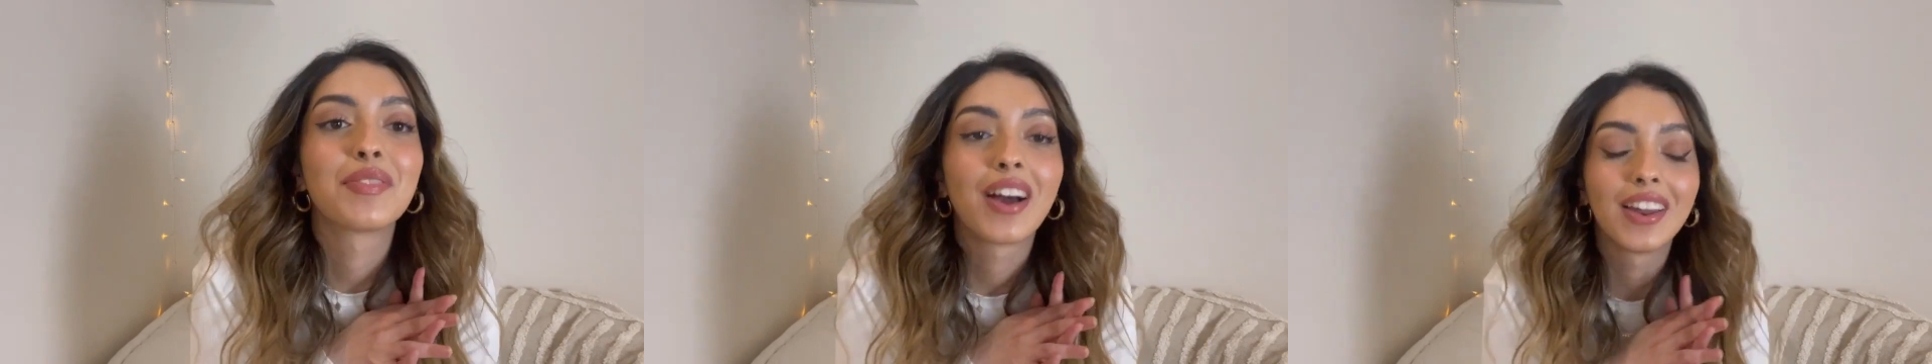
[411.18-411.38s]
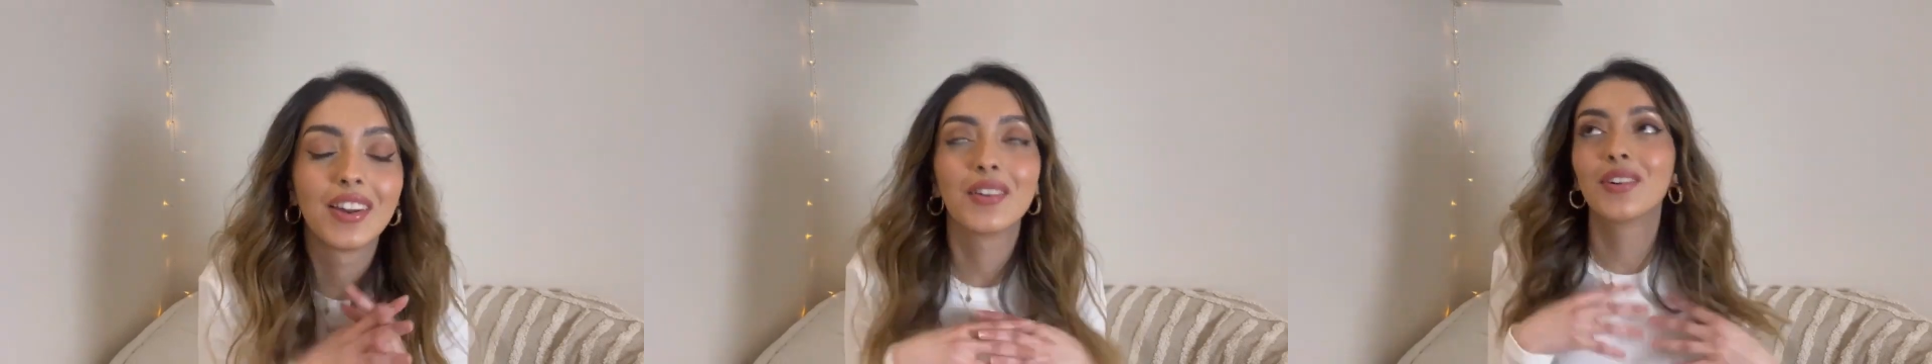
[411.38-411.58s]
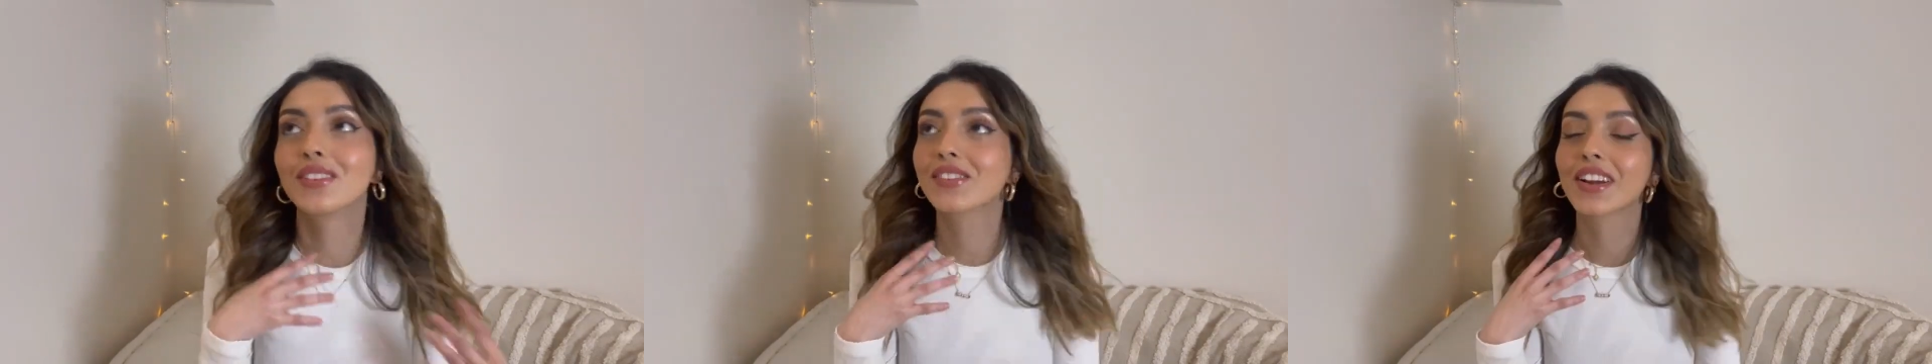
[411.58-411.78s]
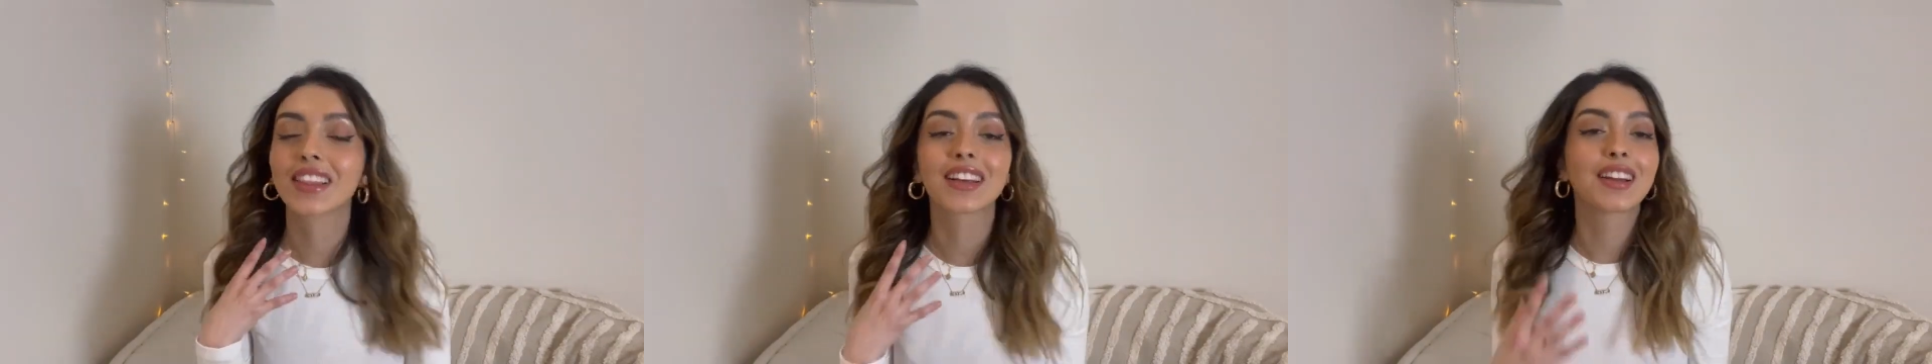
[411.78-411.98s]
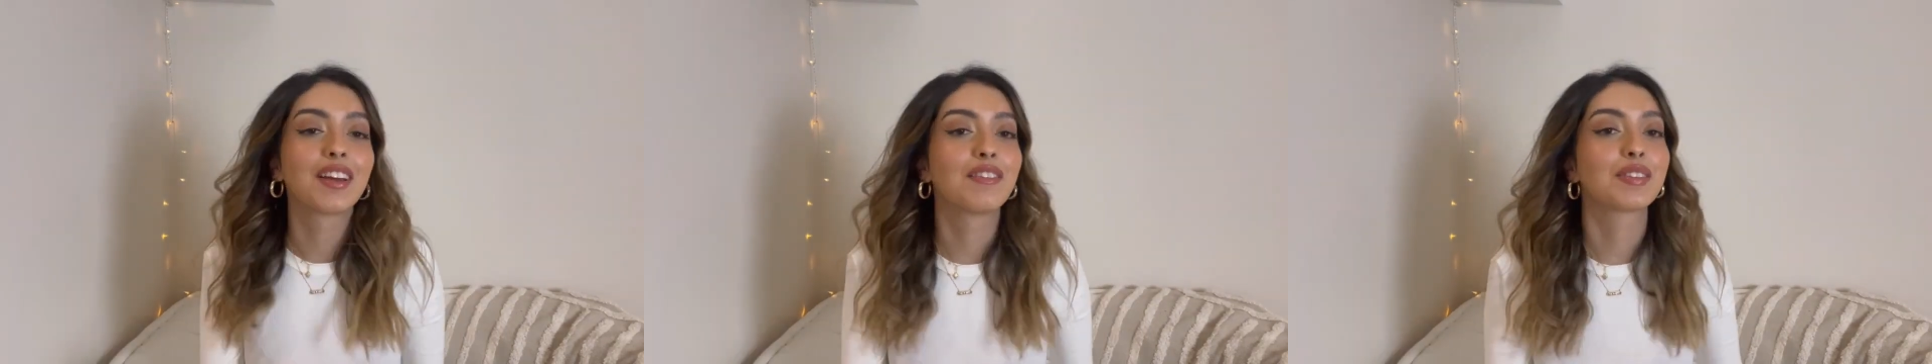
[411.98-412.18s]
fun ordering the
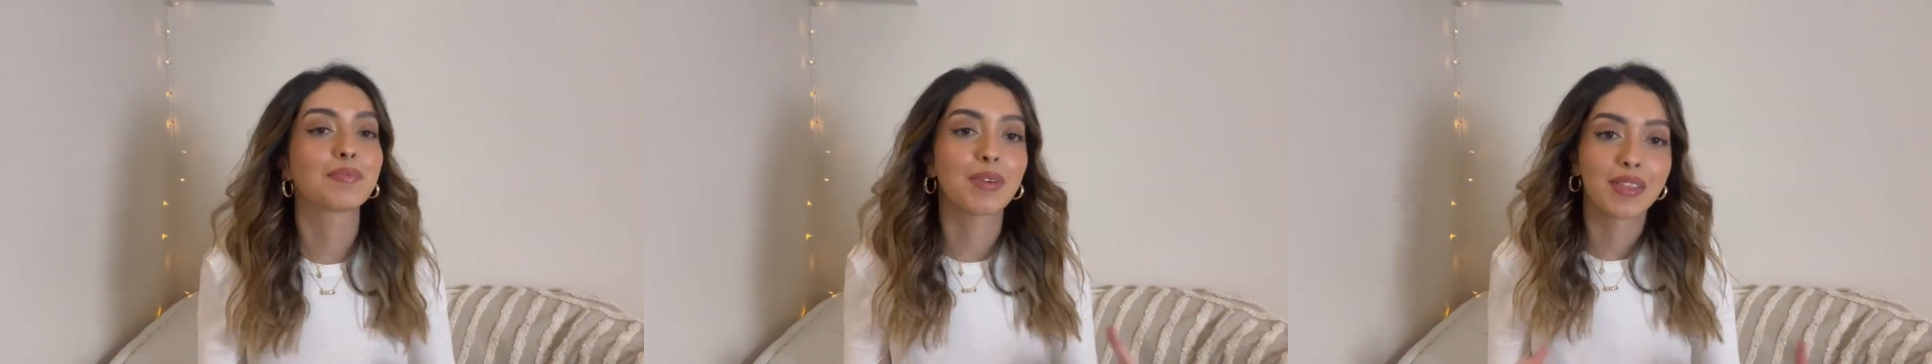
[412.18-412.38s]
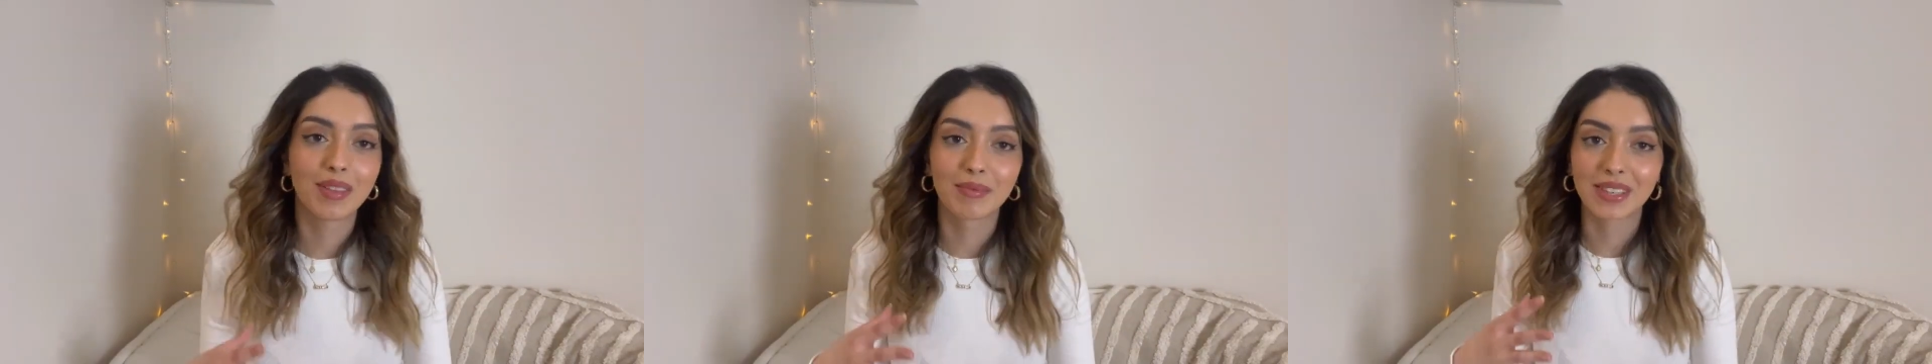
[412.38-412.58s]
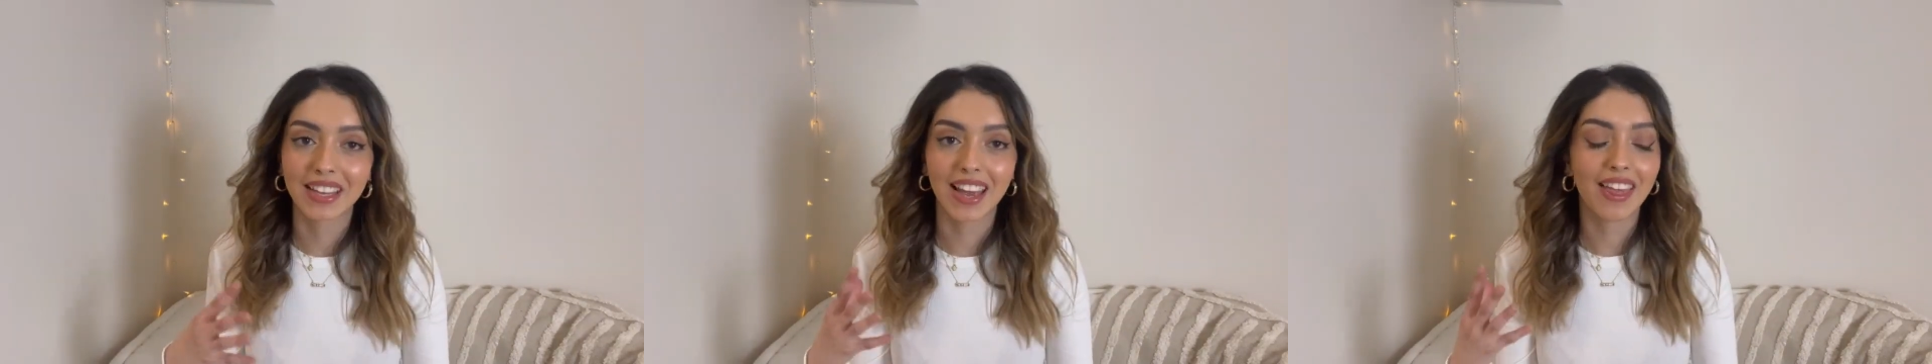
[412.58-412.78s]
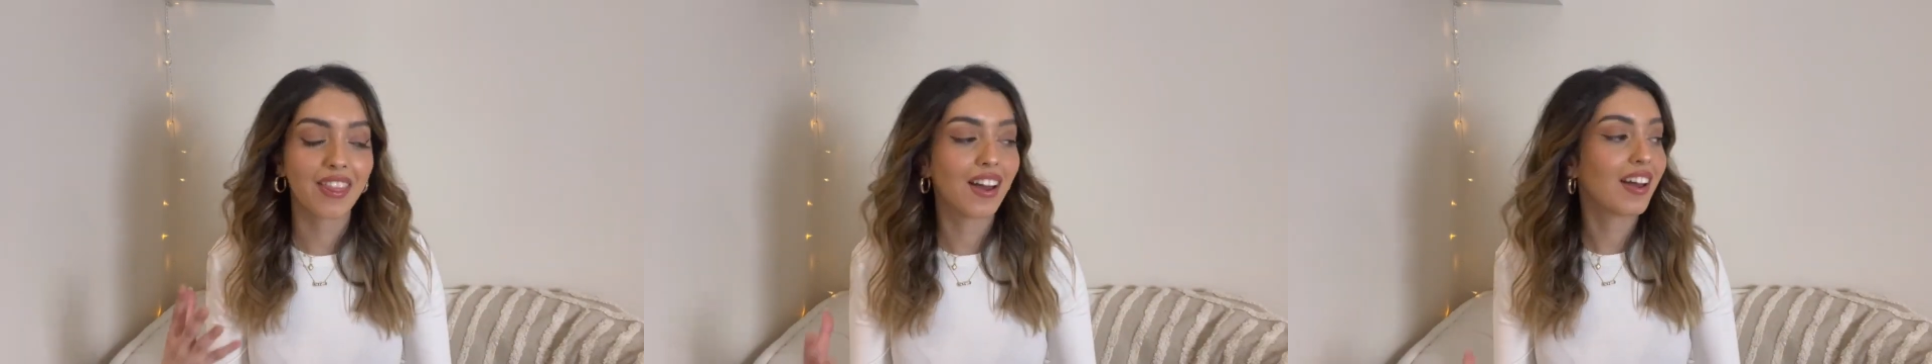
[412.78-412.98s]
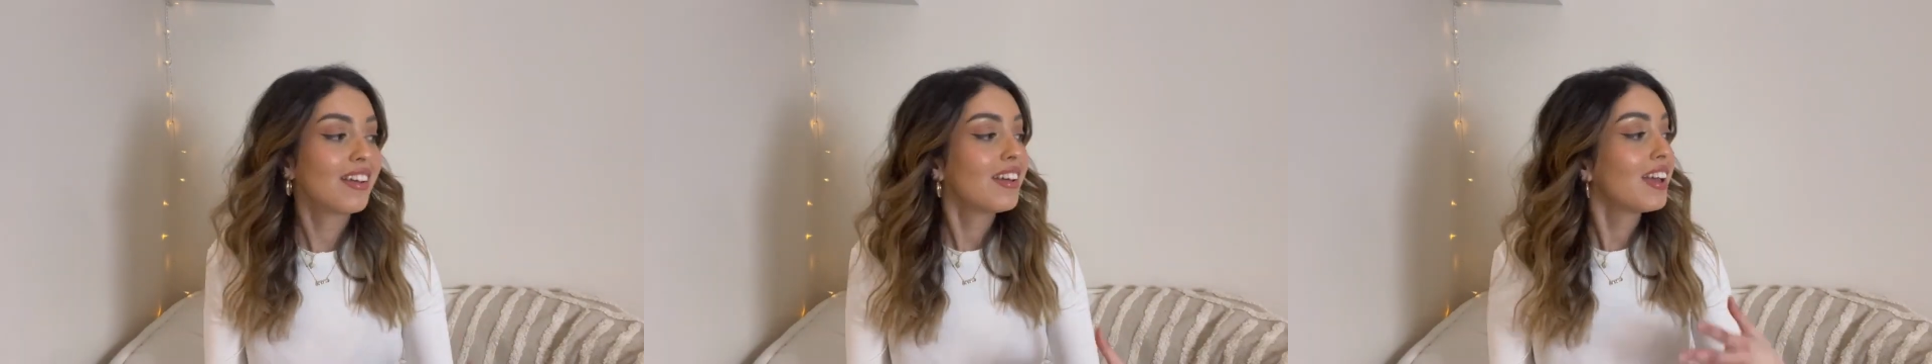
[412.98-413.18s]
clothes, putting them together.